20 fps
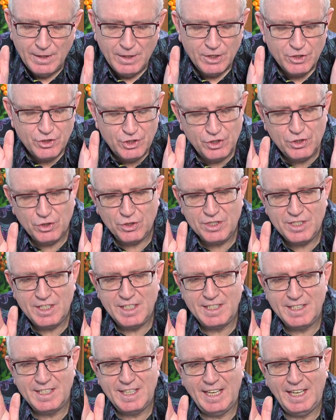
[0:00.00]
she does
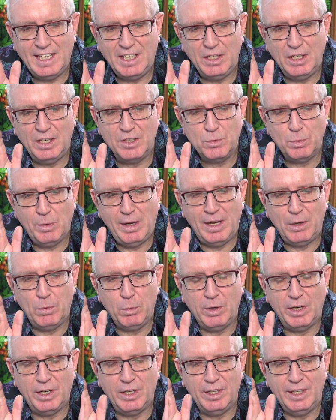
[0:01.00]
this thing as well
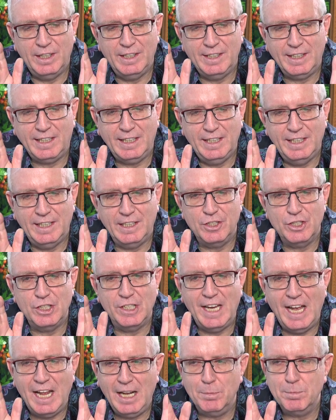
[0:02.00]
where in the clinic she
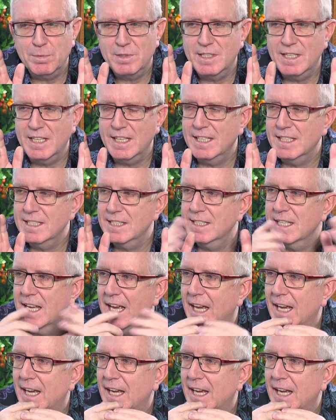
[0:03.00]
helps these